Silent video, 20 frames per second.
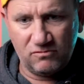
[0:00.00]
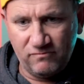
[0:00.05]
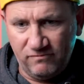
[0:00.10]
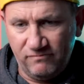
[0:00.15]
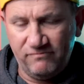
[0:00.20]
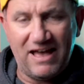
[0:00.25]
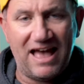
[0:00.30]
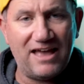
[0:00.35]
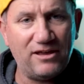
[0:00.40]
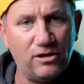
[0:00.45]

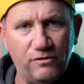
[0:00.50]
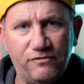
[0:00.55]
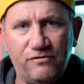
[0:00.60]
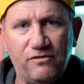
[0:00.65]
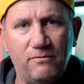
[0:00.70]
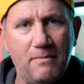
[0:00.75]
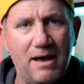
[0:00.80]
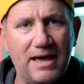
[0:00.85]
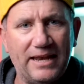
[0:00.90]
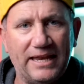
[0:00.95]
value
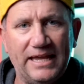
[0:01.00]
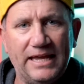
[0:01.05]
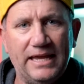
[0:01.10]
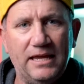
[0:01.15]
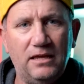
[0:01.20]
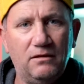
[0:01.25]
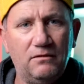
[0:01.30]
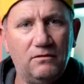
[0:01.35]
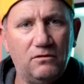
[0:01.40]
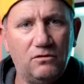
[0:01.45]
for
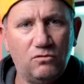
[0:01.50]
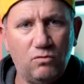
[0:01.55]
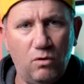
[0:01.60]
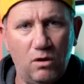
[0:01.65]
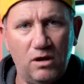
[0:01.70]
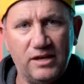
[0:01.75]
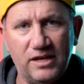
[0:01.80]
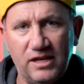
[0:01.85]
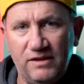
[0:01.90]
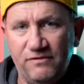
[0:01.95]
money,
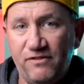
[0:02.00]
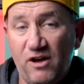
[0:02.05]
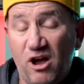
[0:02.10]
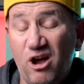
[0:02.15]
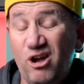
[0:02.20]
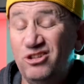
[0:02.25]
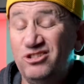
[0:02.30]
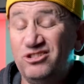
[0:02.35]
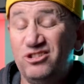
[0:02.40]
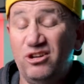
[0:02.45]
quality
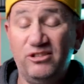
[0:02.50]
phones